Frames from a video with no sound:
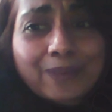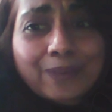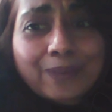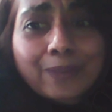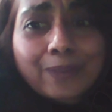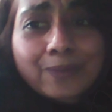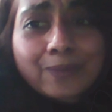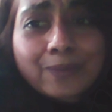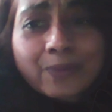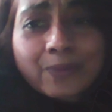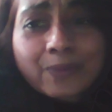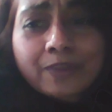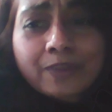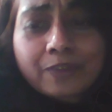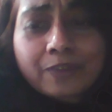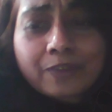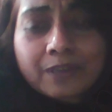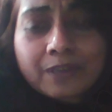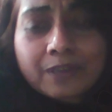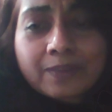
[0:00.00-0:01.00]
know, those
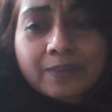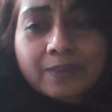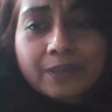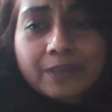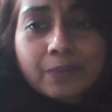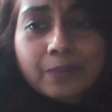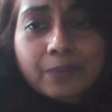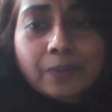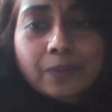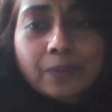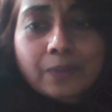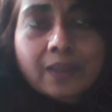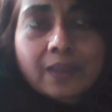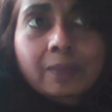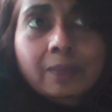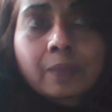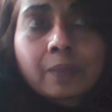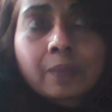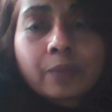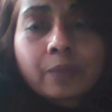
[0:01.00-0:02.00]
wonderful terms that you both came
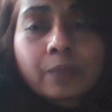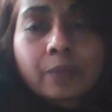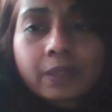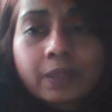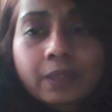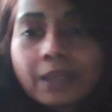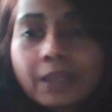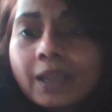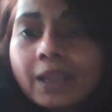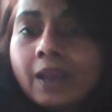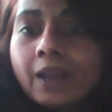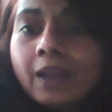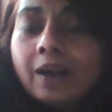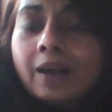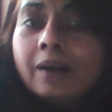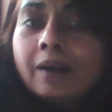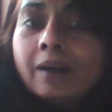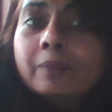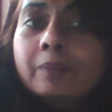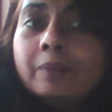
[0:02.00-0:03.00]
up with.
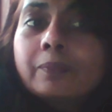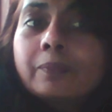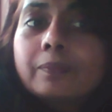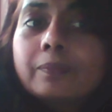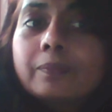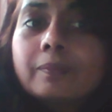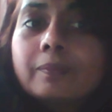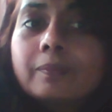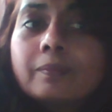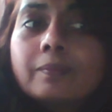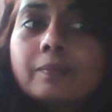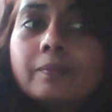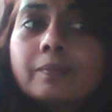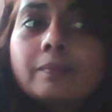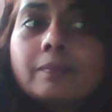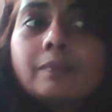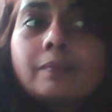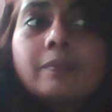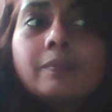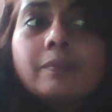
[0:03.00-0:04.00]
Um,
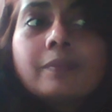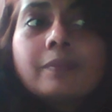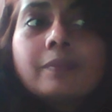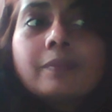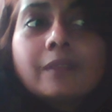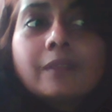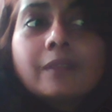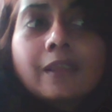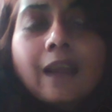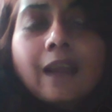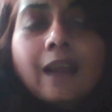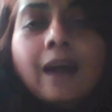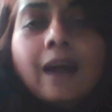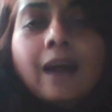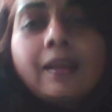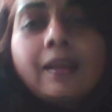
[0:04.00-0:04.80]
I